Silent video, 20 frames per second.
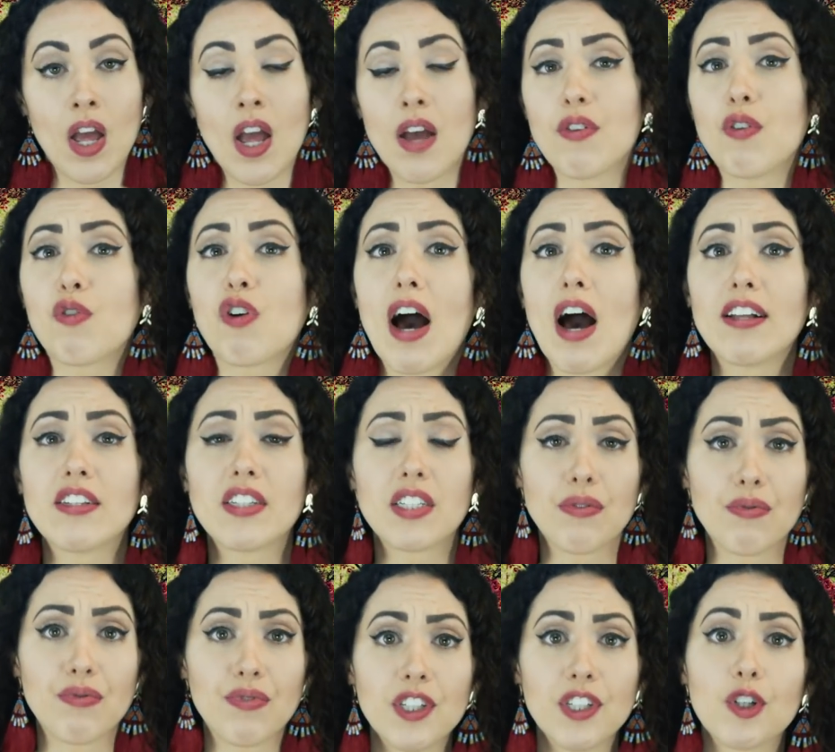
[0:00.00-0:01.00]
If you've got
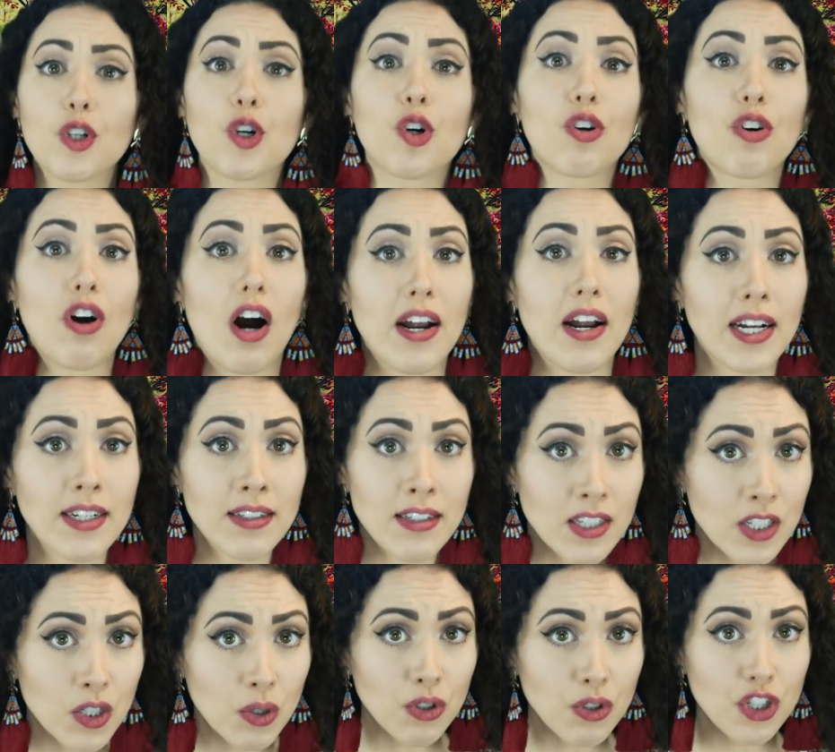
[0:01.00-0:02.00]
severe chronic
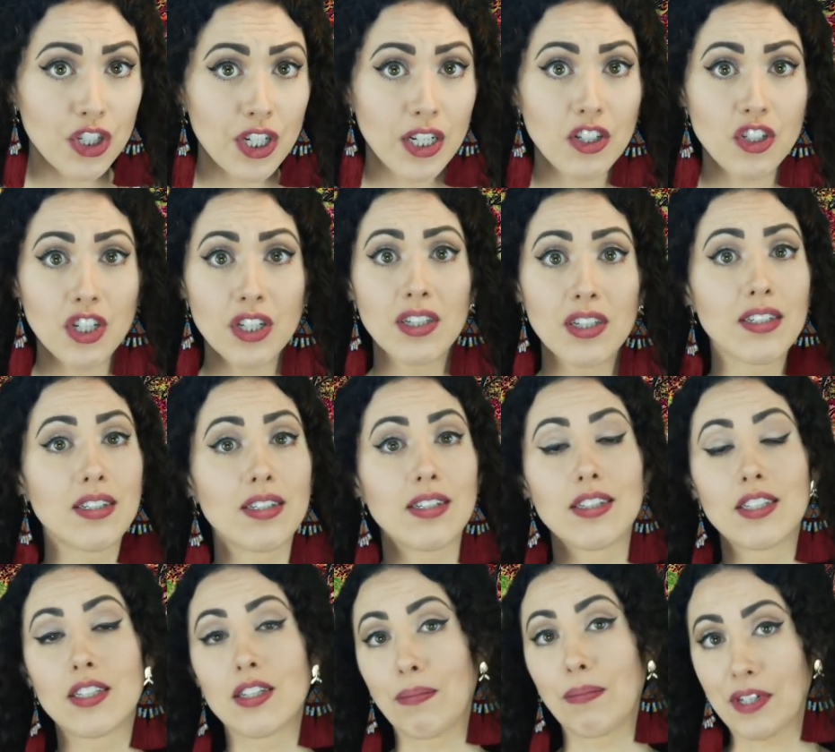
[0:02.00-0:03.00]
dissociation, this
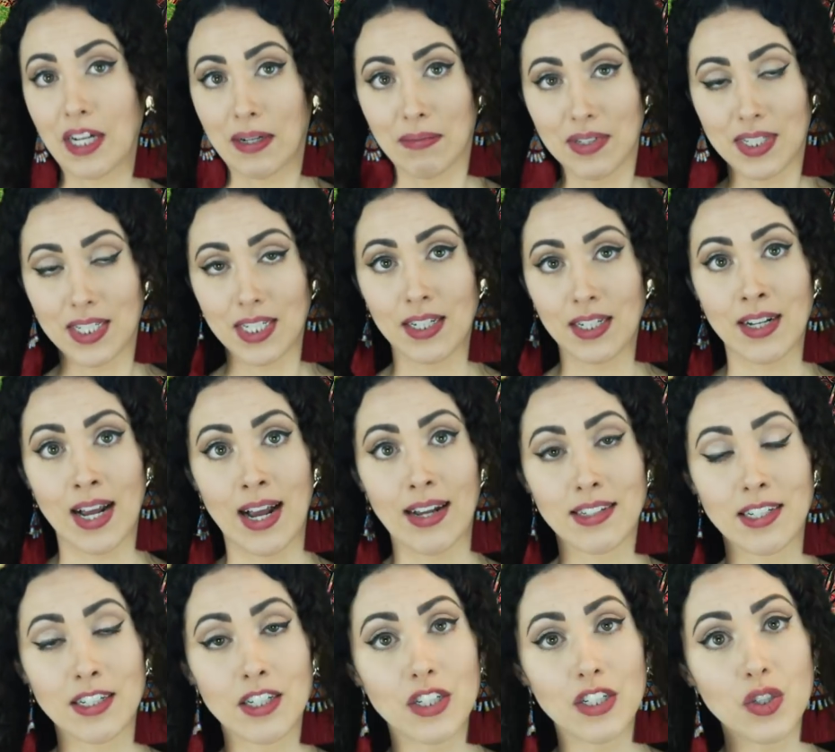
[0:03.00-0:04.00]
is sometimes seen
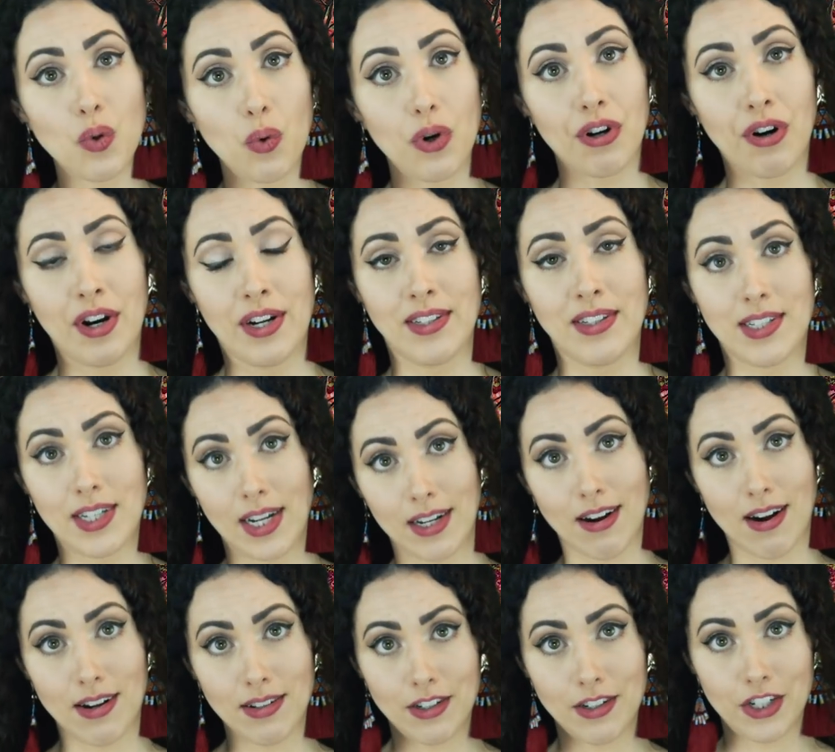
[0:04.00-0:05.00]
as a disorder in
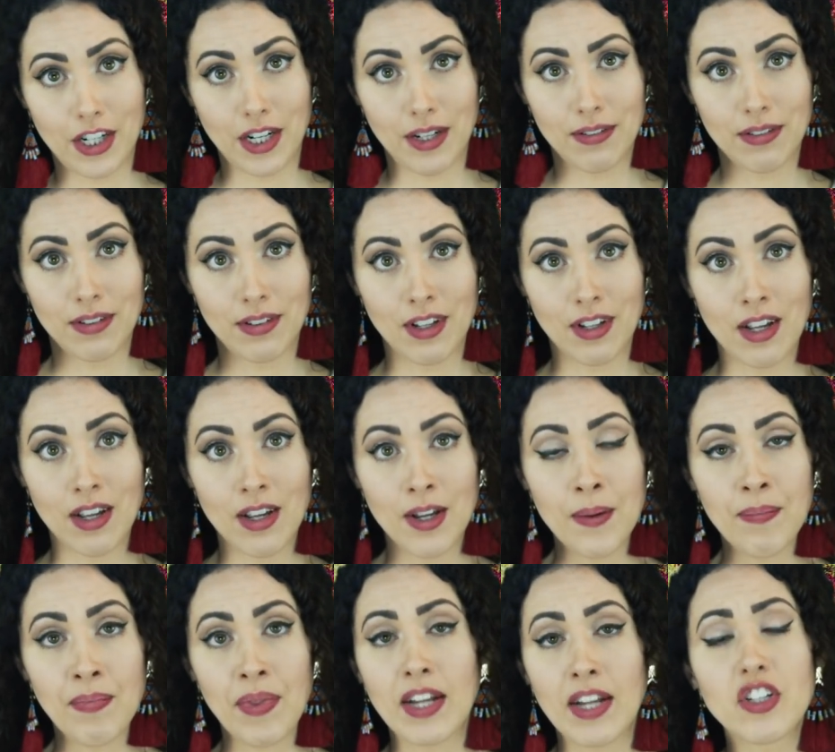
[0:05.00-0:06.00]
psychology.
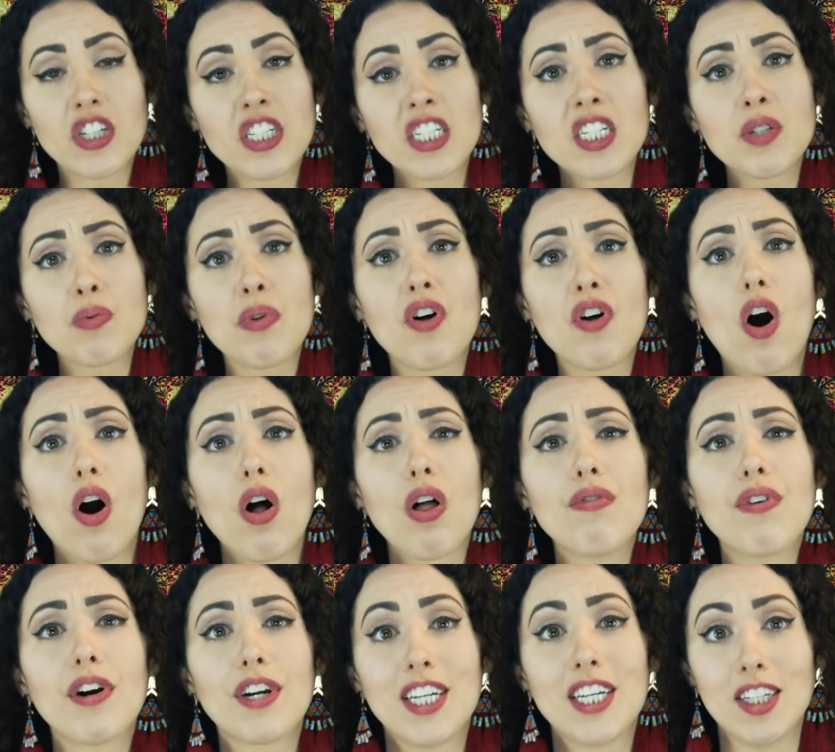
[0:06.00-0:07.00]
And just as with all
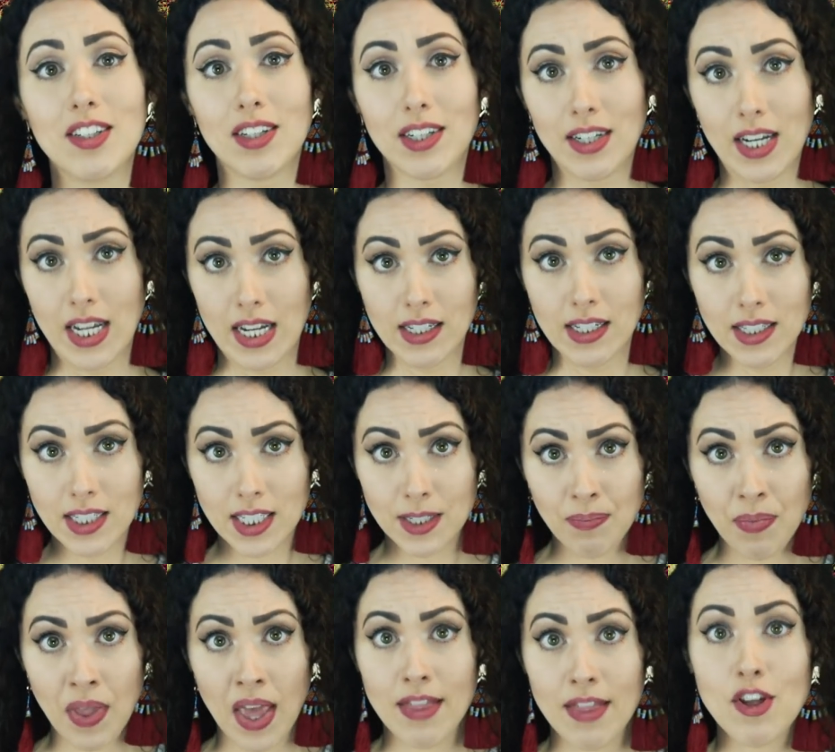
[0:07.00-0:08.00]
of our healing needs,
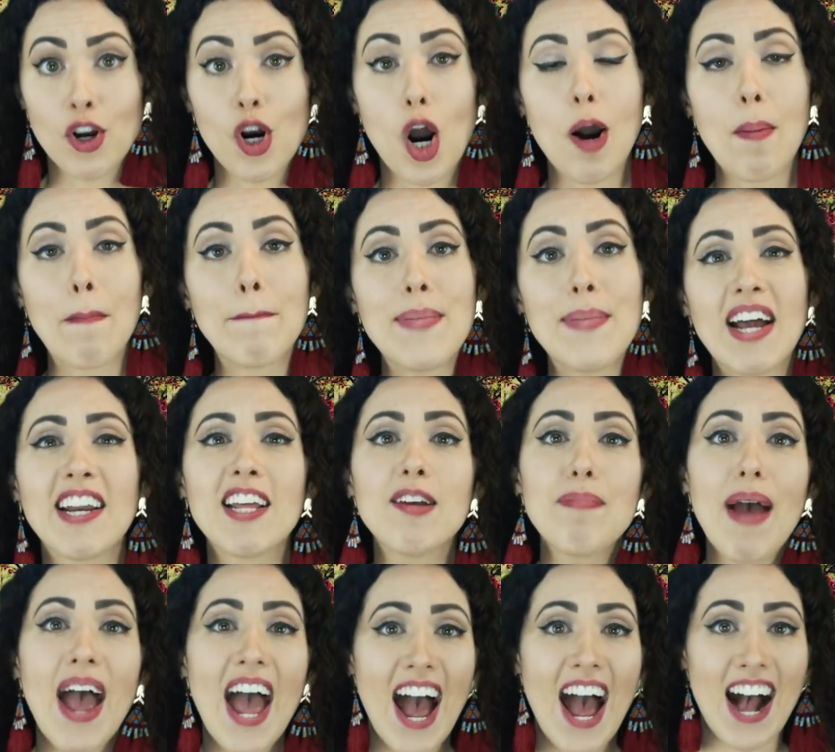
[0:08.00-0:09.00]
there are many
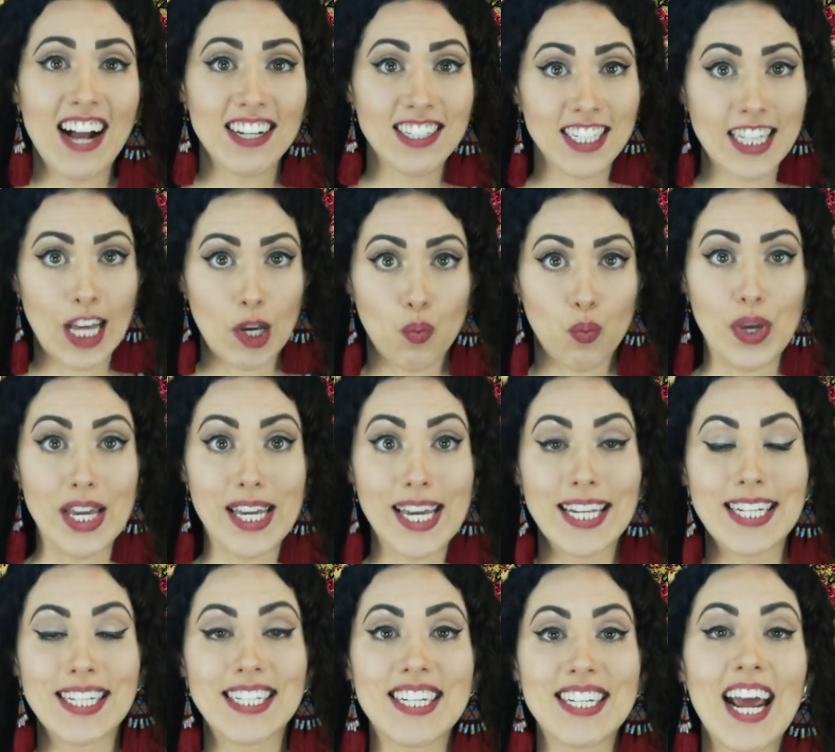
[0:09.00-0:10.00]
paths that we
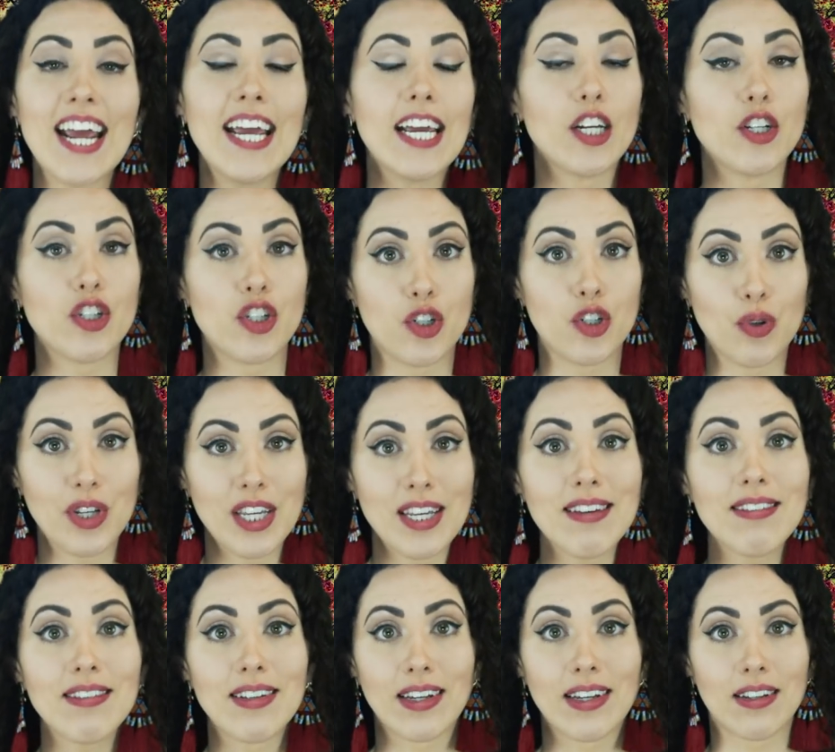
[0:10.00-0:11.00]
can take to
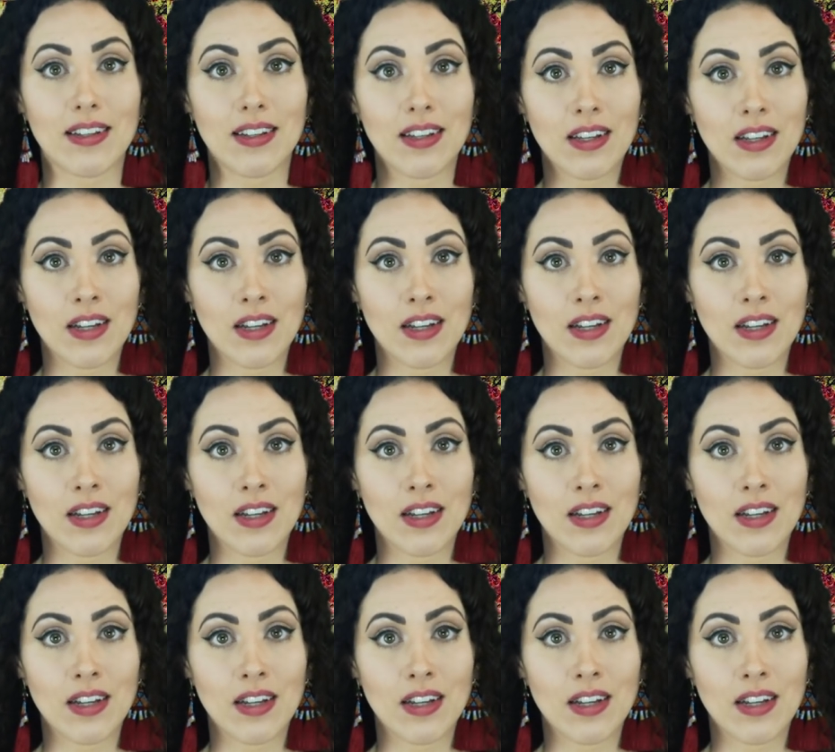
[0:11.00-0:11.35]
healing.